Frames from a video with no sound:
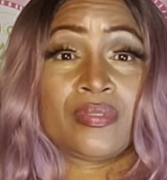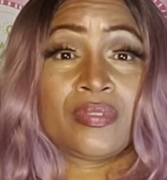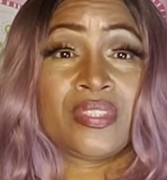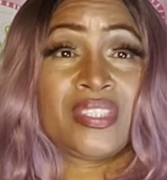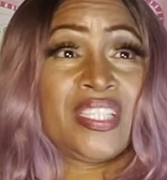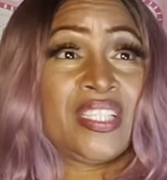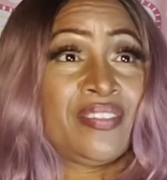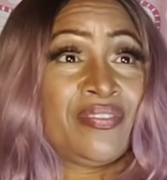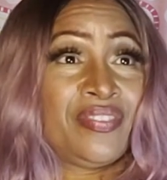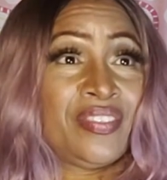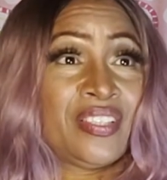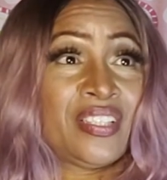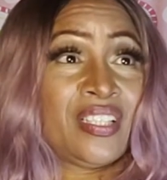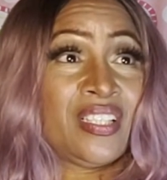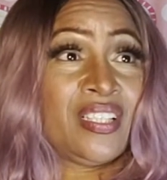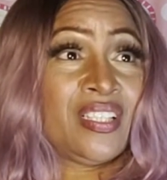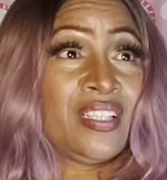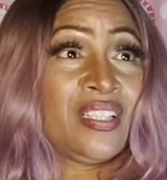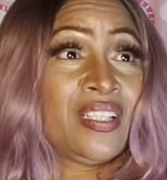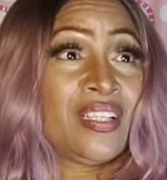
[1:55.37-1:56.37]

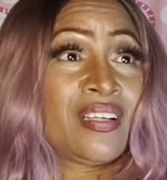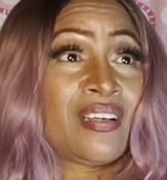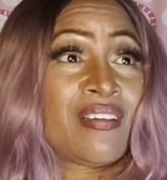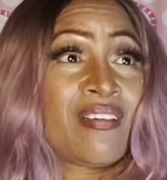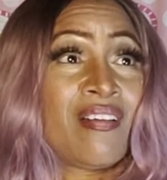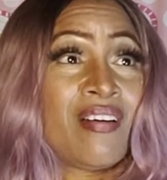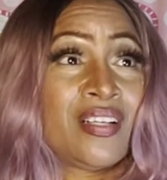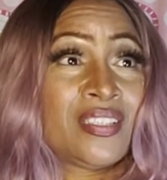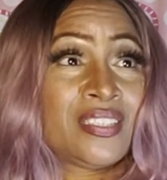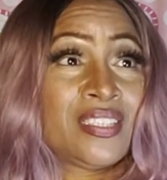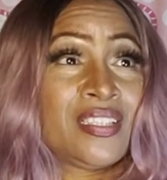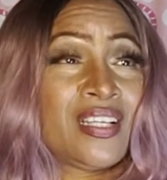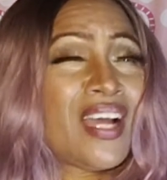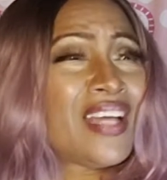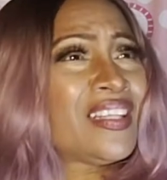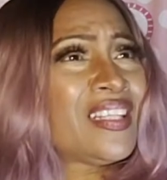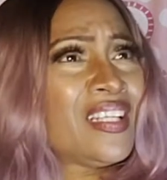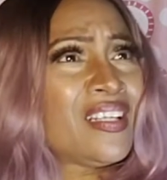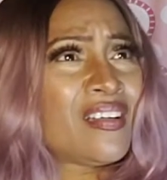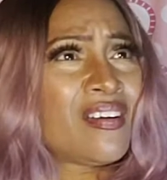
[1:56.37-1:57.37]
Tiffany, Cartier. I
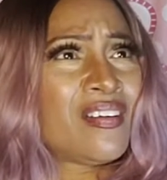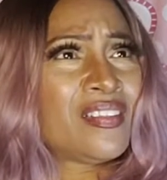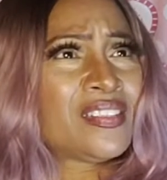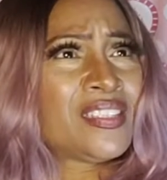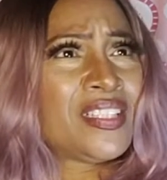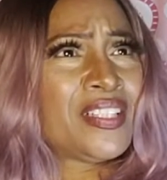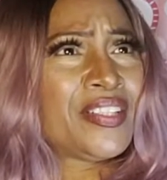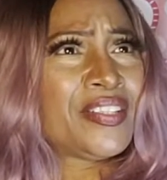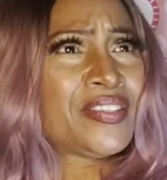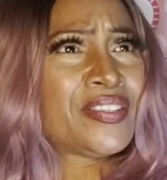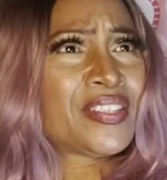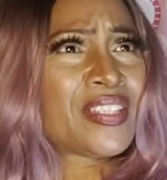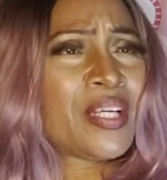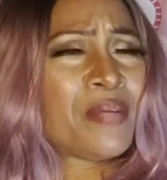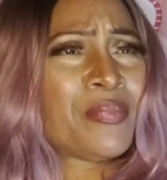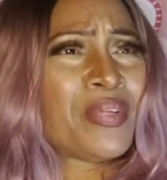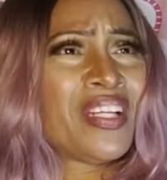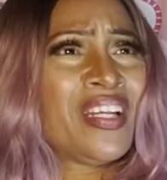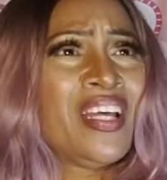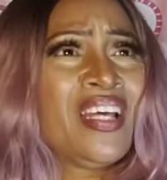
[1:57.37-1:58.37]
think Cartier is
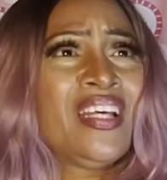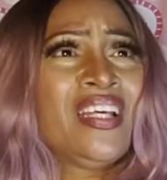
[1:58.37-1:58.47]
coming.